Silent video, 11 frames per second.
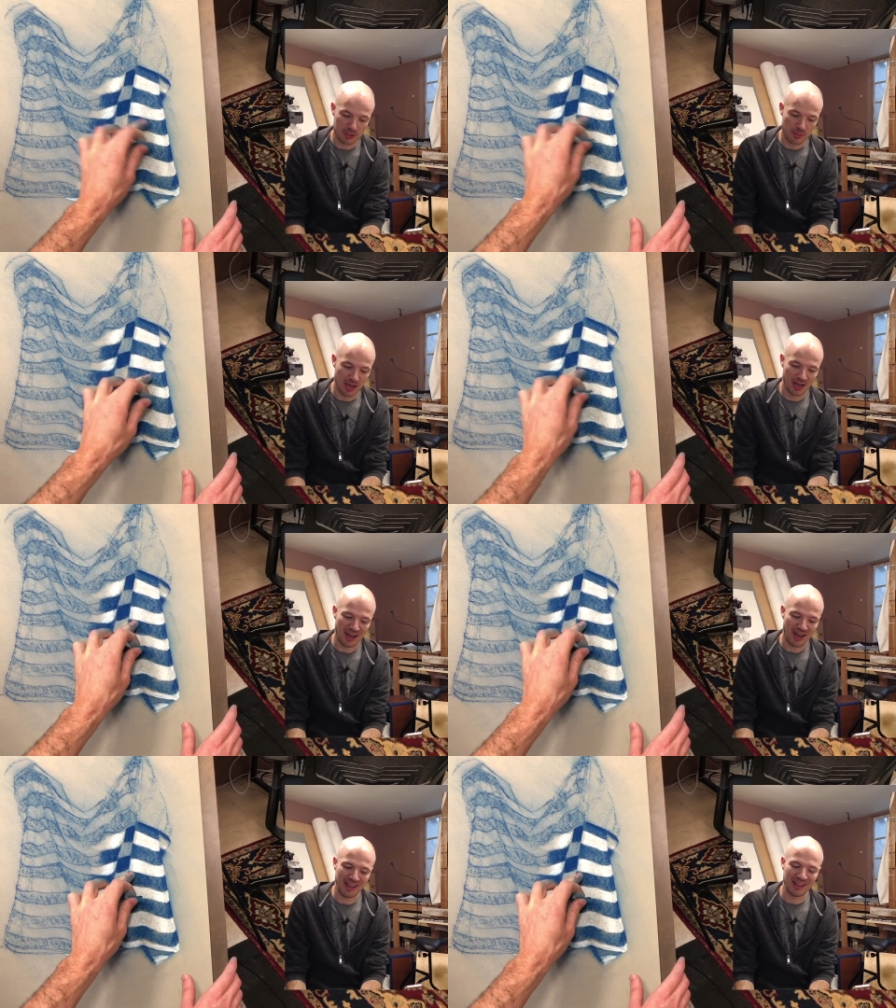
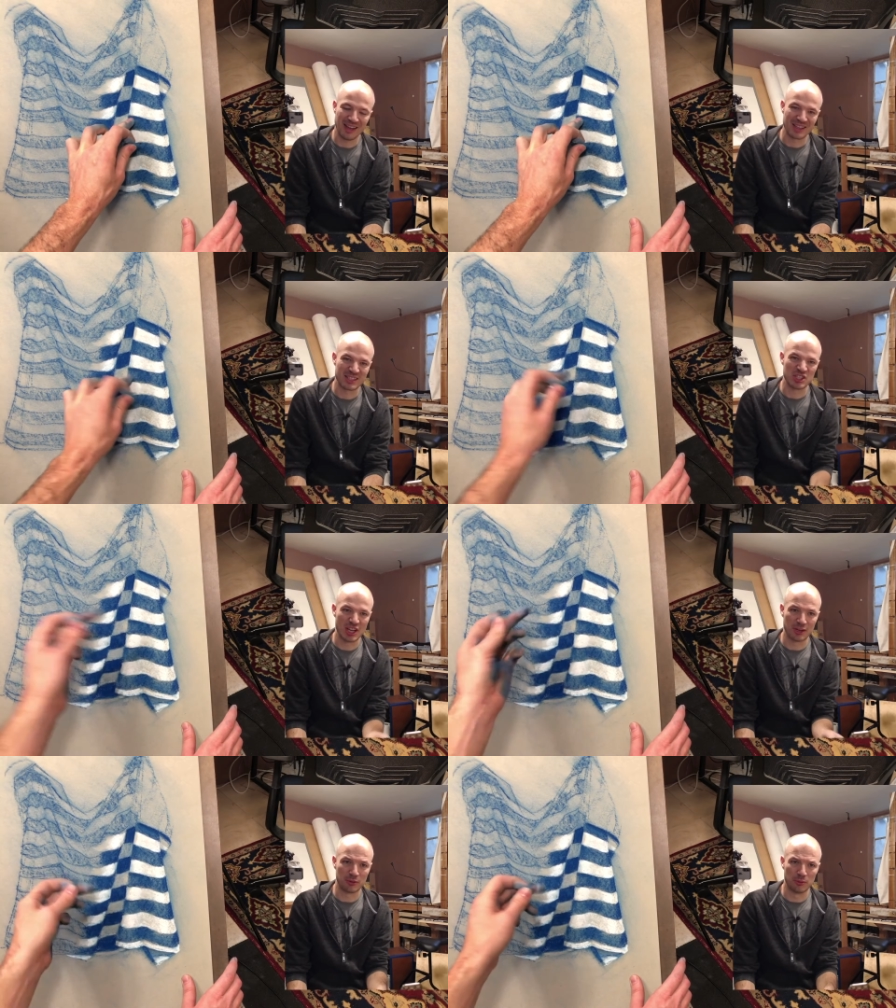behind as a
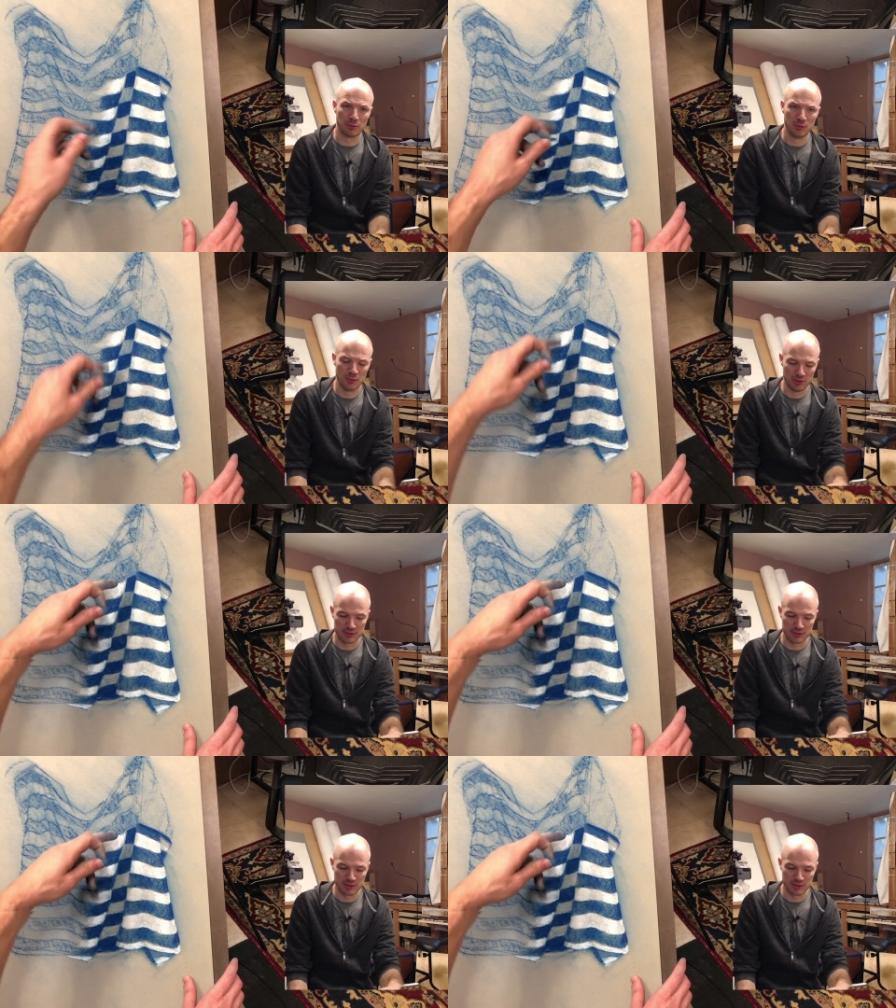general rule.